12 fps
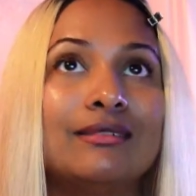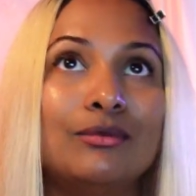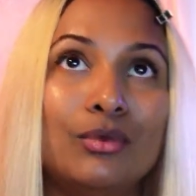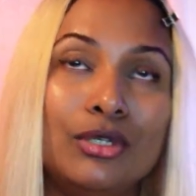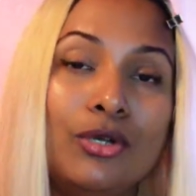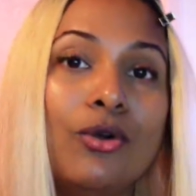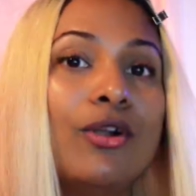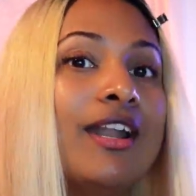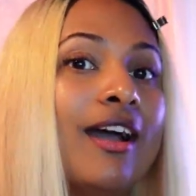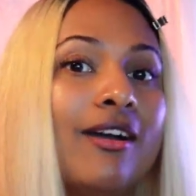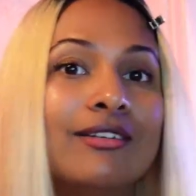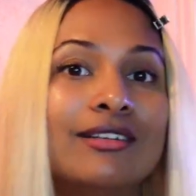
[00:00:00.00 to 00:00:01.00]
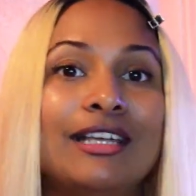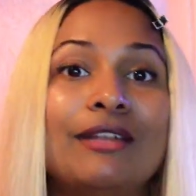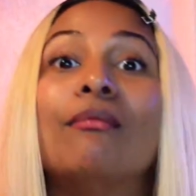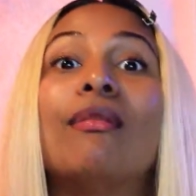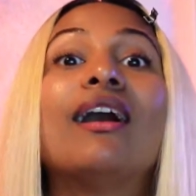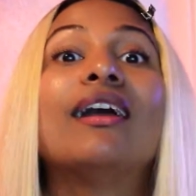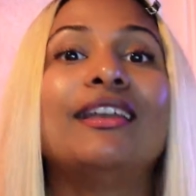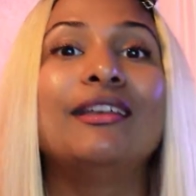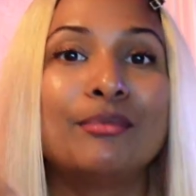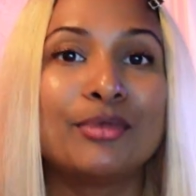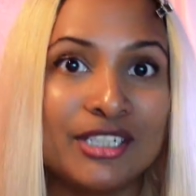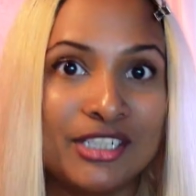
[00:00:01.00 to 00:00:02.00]
will go down in my
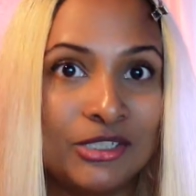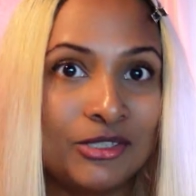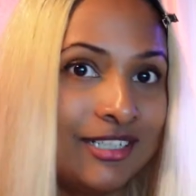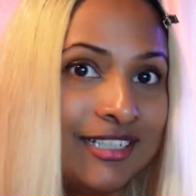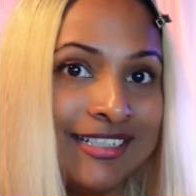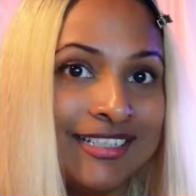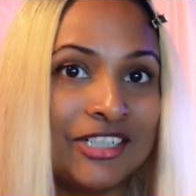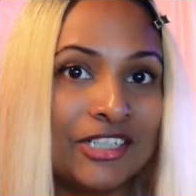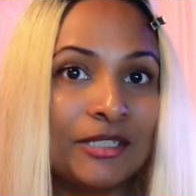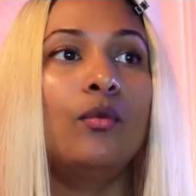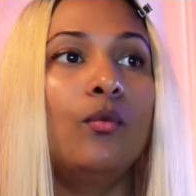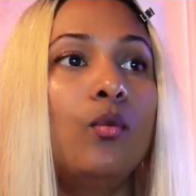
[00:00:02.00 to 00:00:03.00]
personal history.